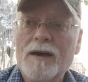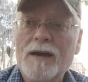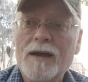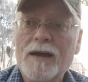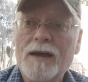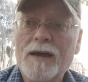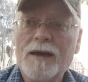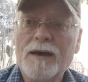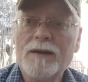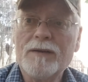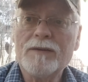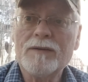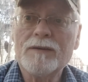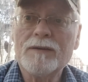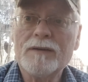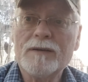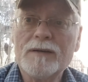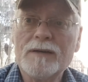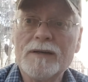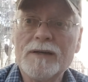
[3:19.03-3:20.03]
And
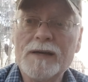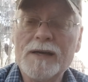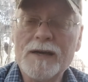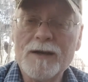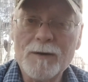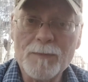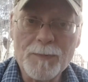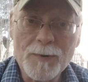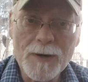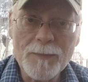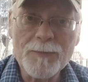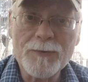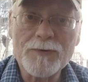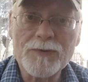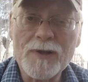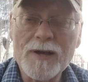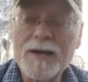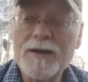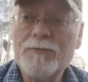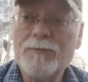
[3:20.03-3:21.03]
in a
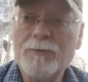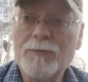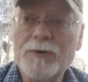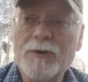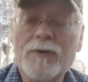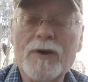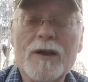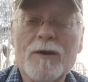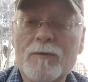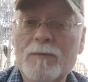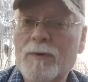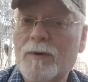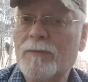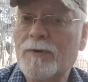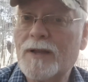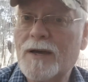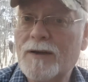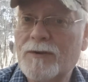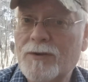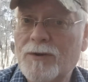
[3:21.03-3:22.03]
prepper's life, you got to
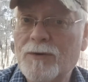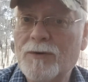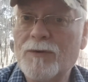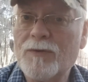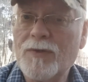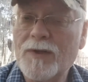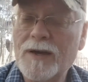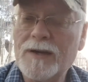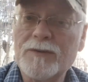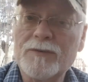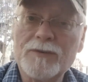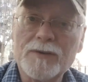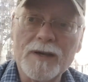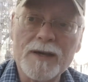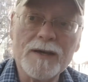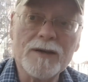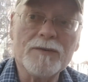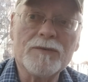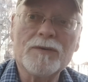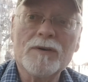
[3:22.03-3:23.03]
remember that too. Things
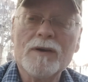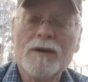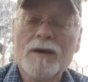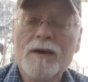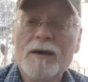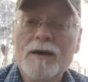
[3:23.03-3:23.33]
change.